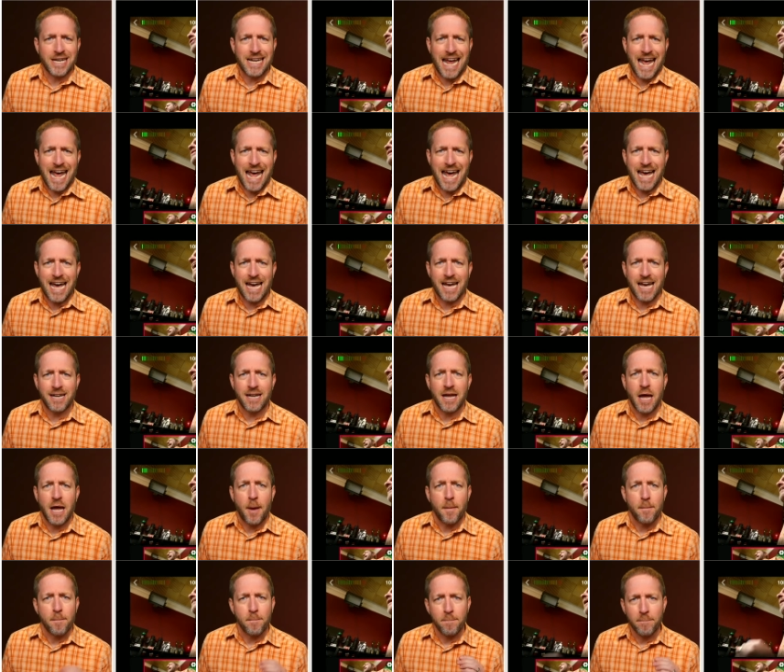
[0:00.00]
can add
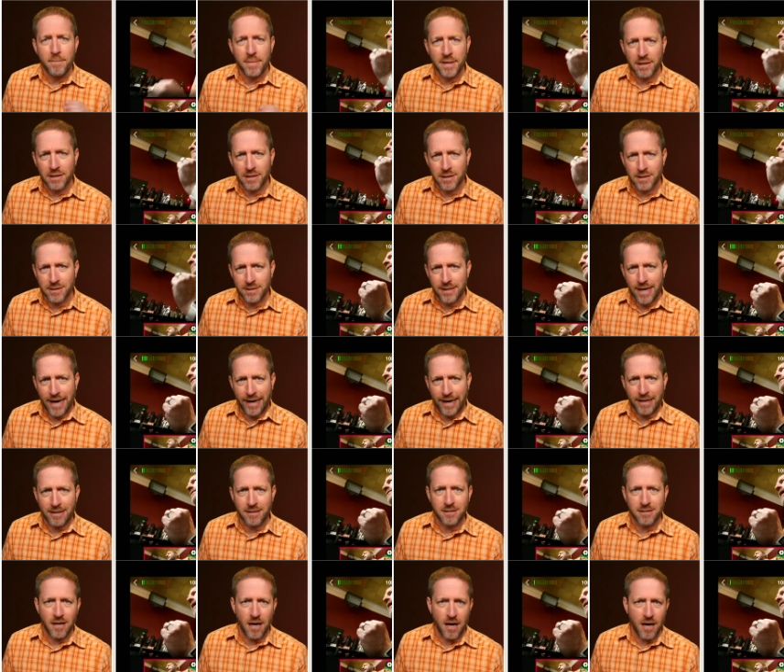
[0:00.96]

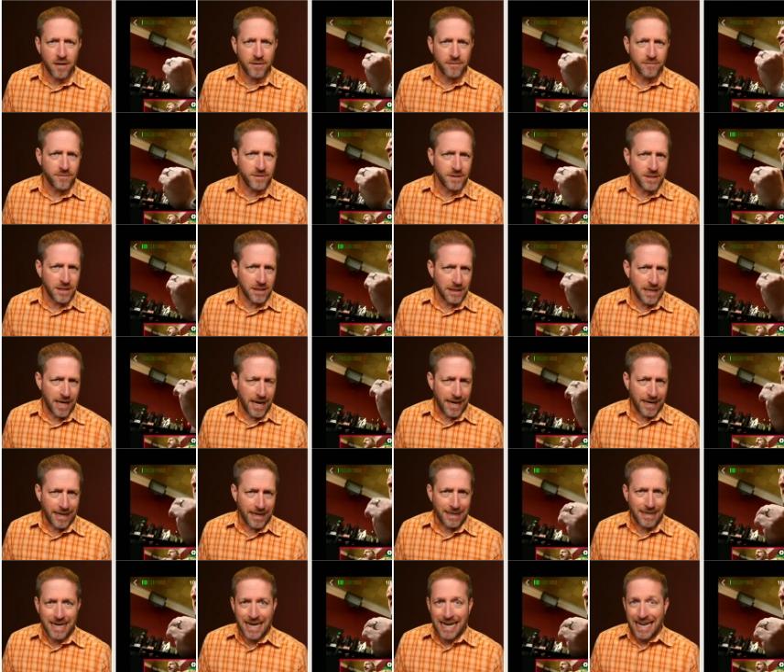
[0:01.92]
milliseconds of
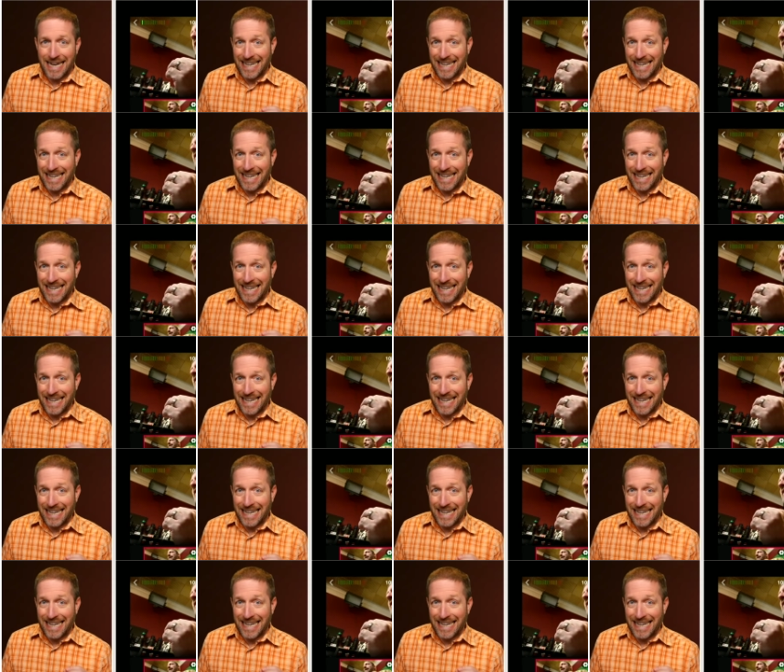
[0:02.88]
delay.